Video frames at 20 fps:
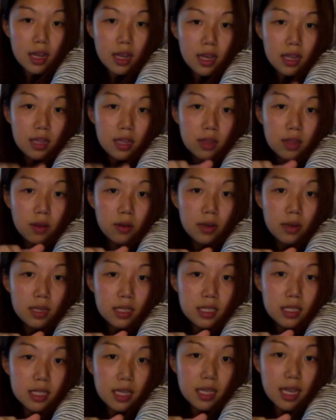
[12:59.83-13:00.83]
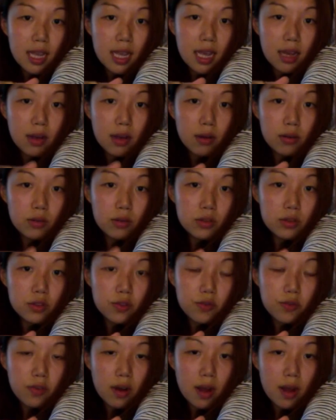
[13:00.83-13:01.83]
Notice it goes
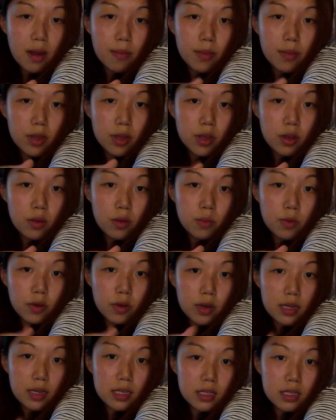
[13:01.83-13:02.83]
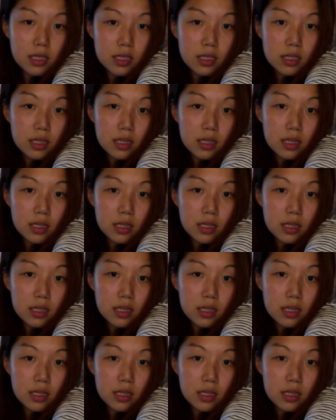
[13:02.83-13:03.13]
from humerus